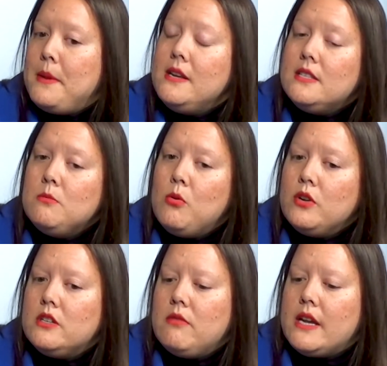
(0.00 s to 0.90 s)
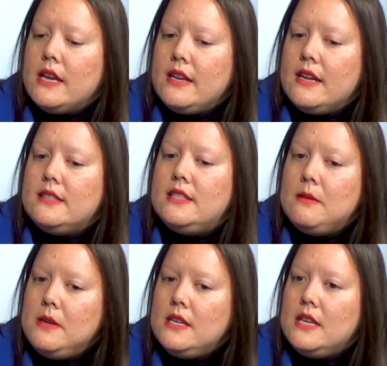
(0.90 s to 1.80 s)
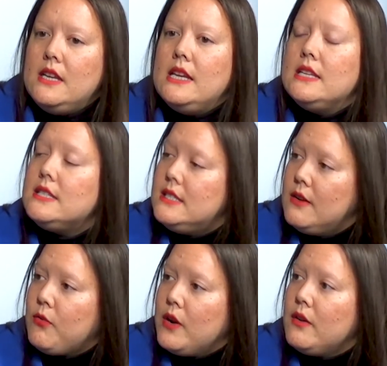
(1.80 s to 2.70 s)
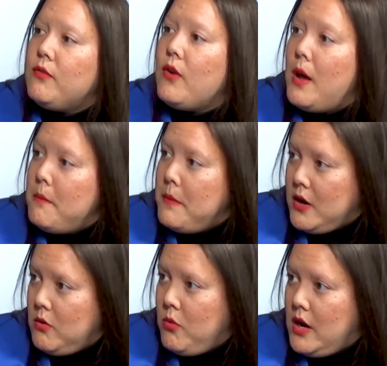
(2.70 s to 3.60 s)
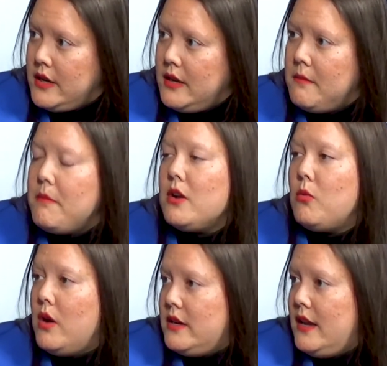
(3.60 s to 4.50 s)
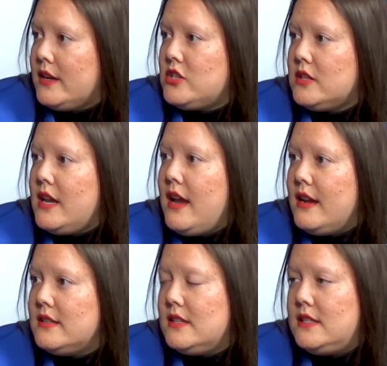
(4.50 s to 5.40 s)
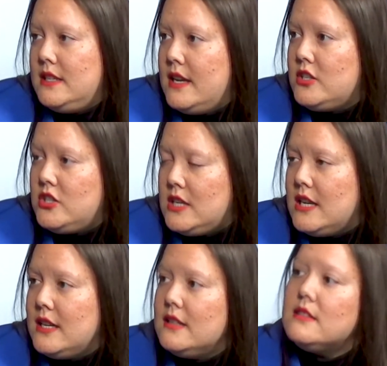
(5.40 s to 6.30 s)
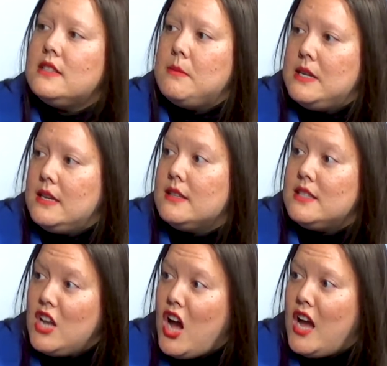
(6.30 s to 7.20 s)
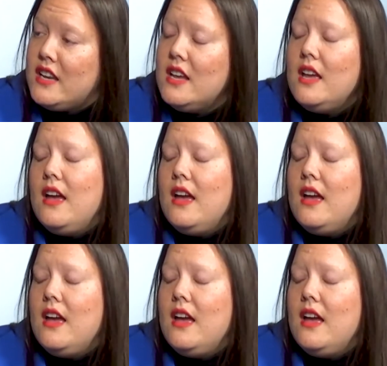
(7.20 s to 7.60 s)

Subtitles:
but it is important to recognize CBD is different from marijuana. Marijuana actually has the THC in it, and CBD does not.